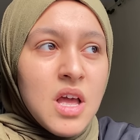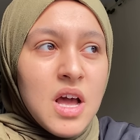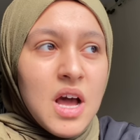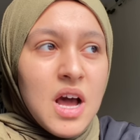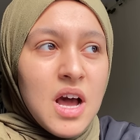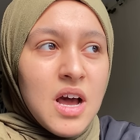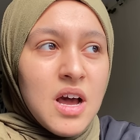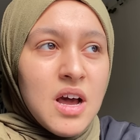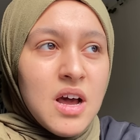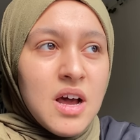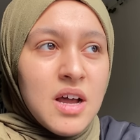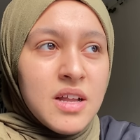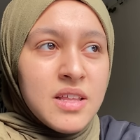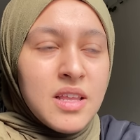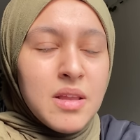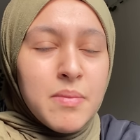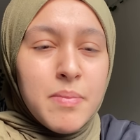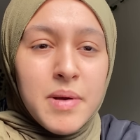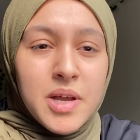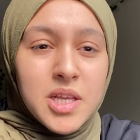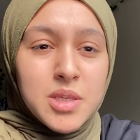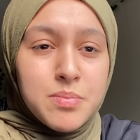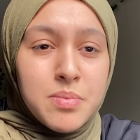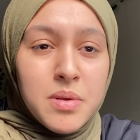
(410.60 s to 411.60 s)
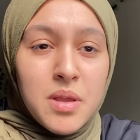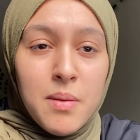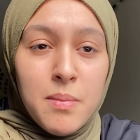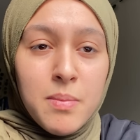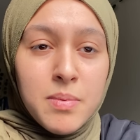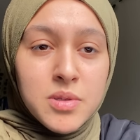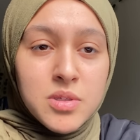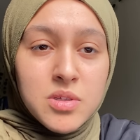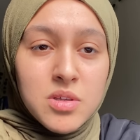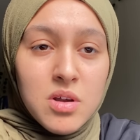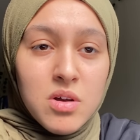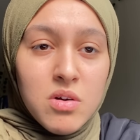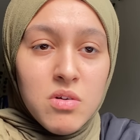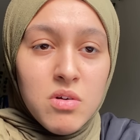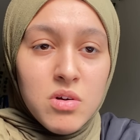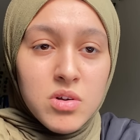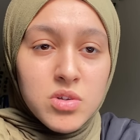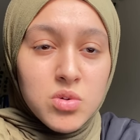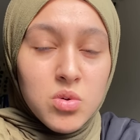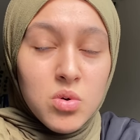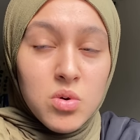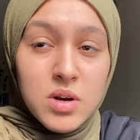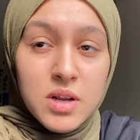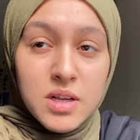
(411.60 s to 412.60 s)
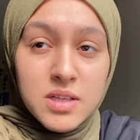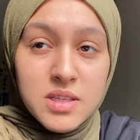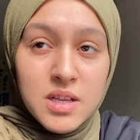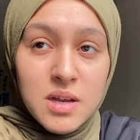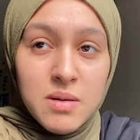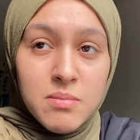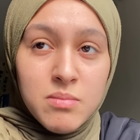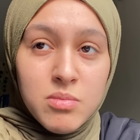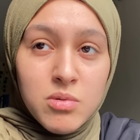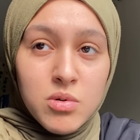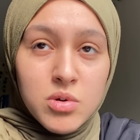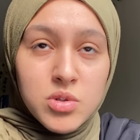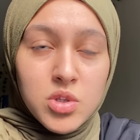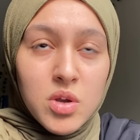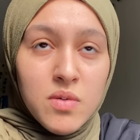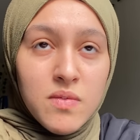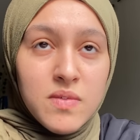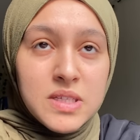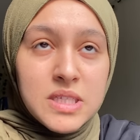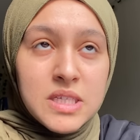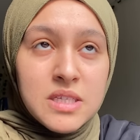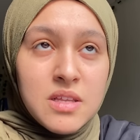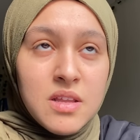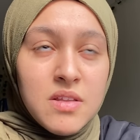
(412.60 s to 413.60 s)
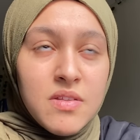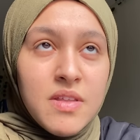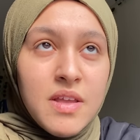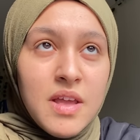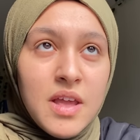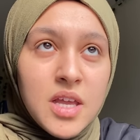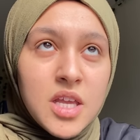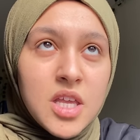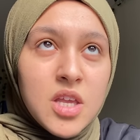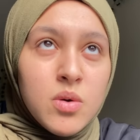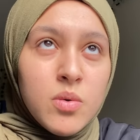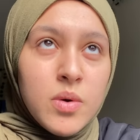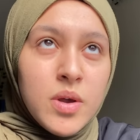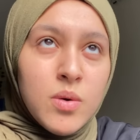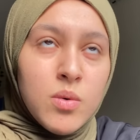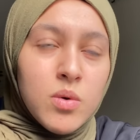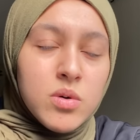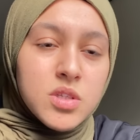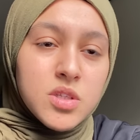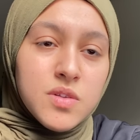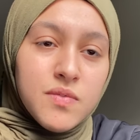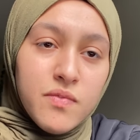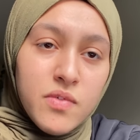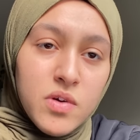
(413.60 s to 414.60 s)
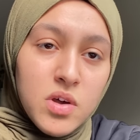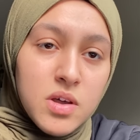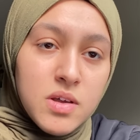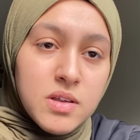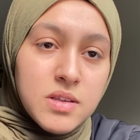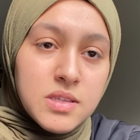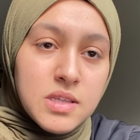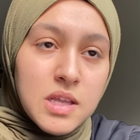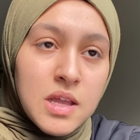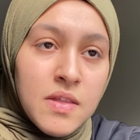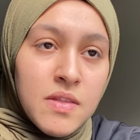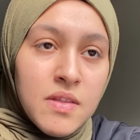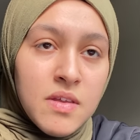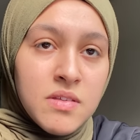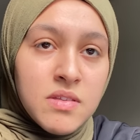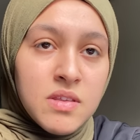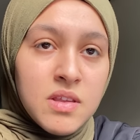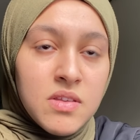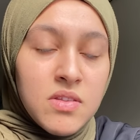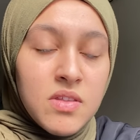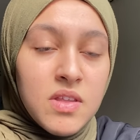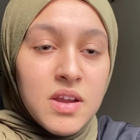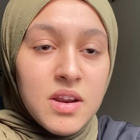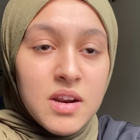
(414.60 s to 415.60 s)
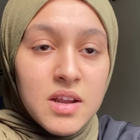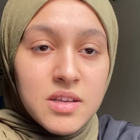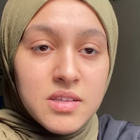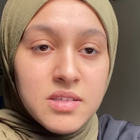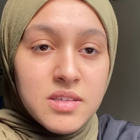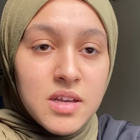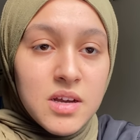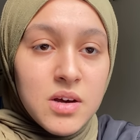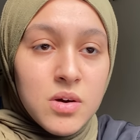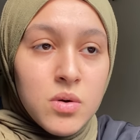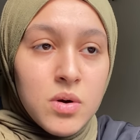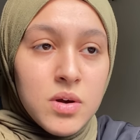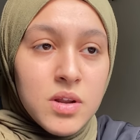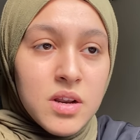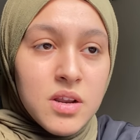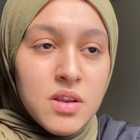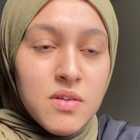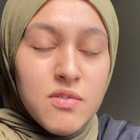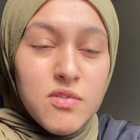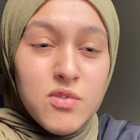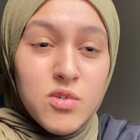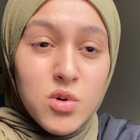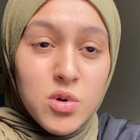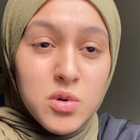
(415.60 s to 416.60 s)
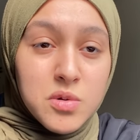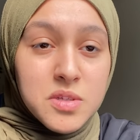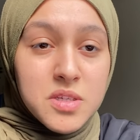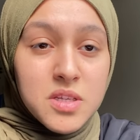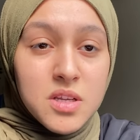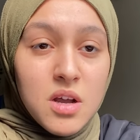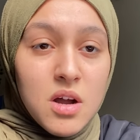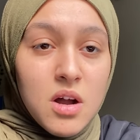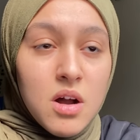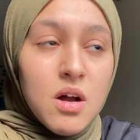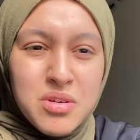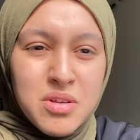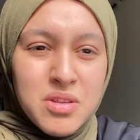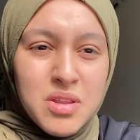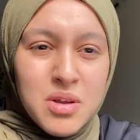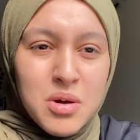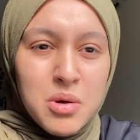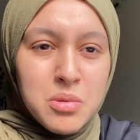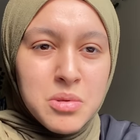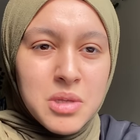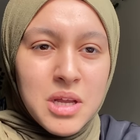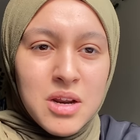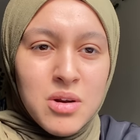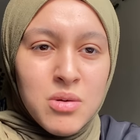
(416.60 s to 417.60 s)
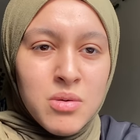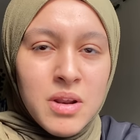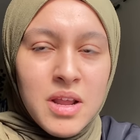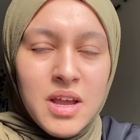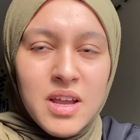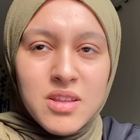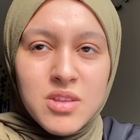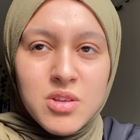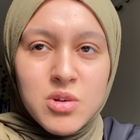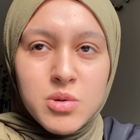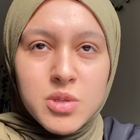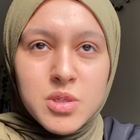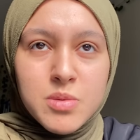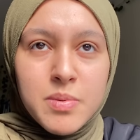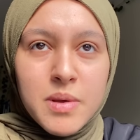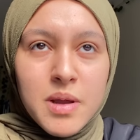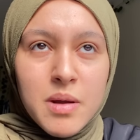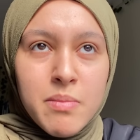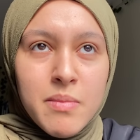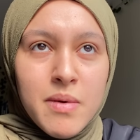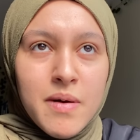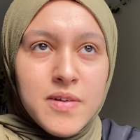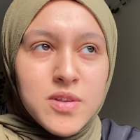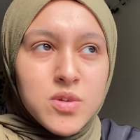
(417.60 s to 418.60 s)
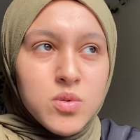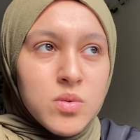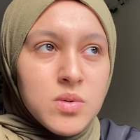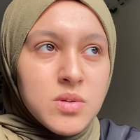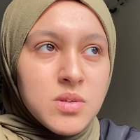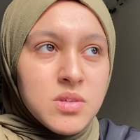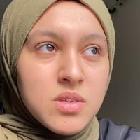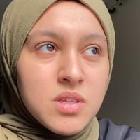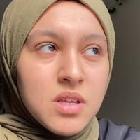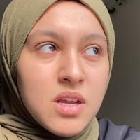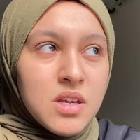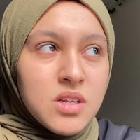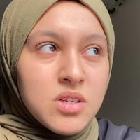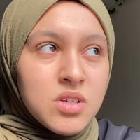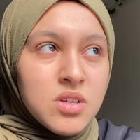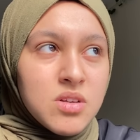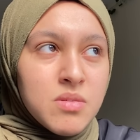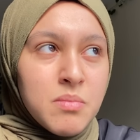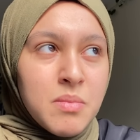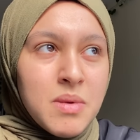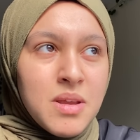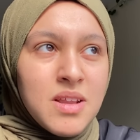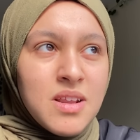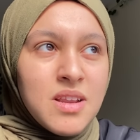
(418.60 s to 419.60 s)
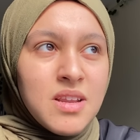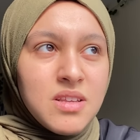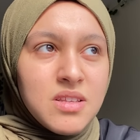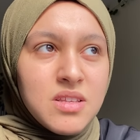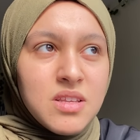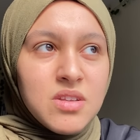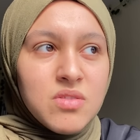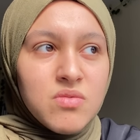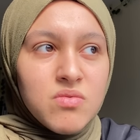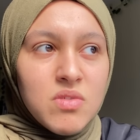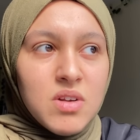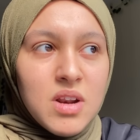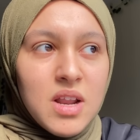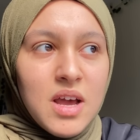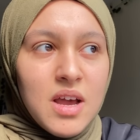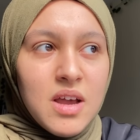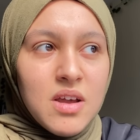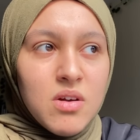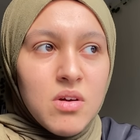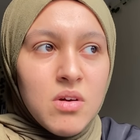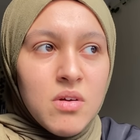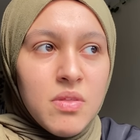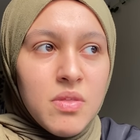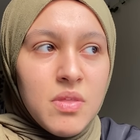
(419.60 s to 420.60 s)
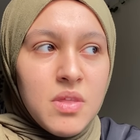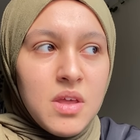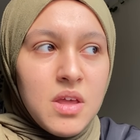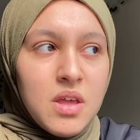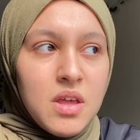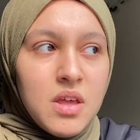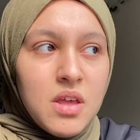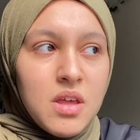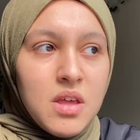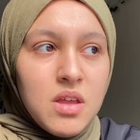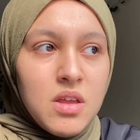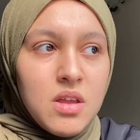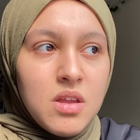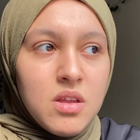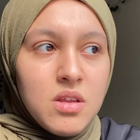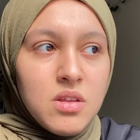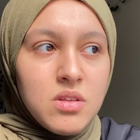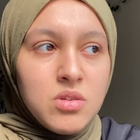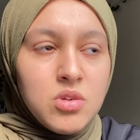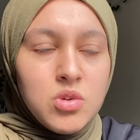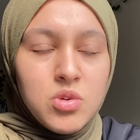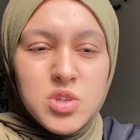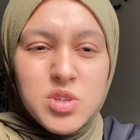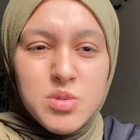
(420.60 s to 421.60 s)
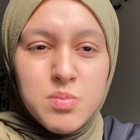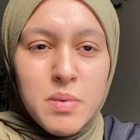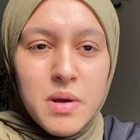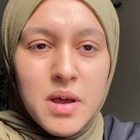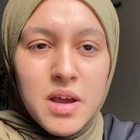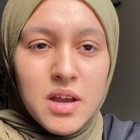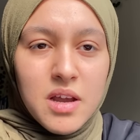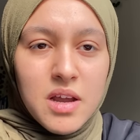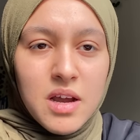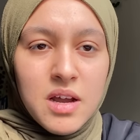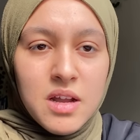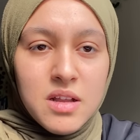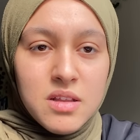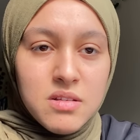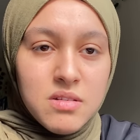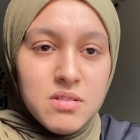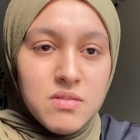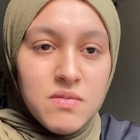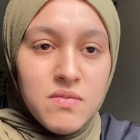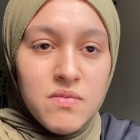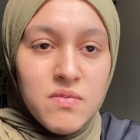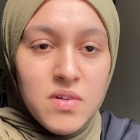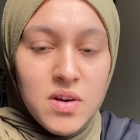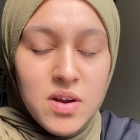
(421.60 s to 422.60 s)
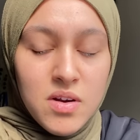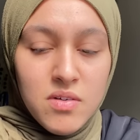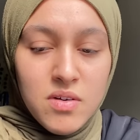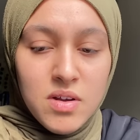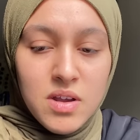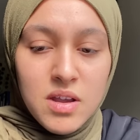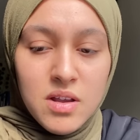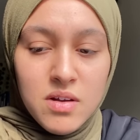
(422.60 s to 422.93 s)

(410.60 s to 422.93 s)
I did past papers across all exam boards. Obviously did the AQA ones first and then did the Excel. I did a few OCR. I don't like the old spec maths ones. I mainly did rely on the new spec and very